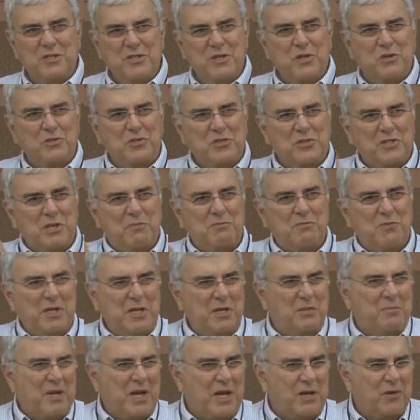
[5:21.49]
to know
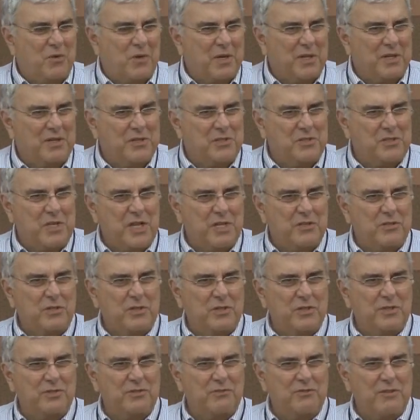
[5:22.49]
something about
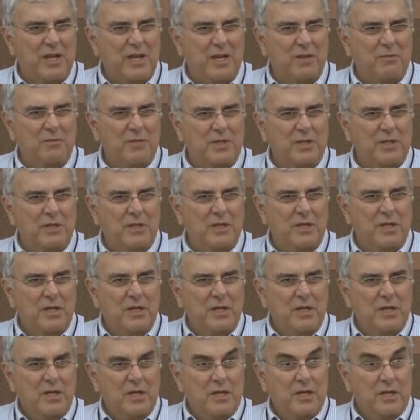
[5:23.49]
organizational development,
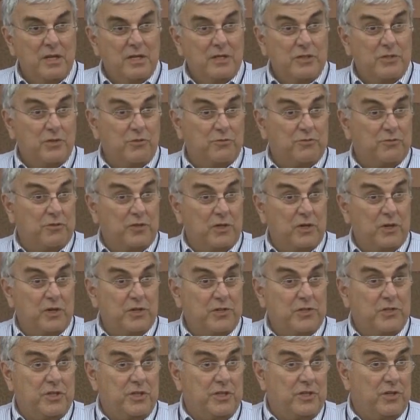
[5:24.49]
to
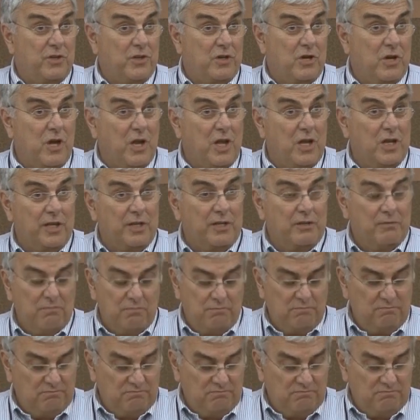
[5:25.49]
flourish in their calling.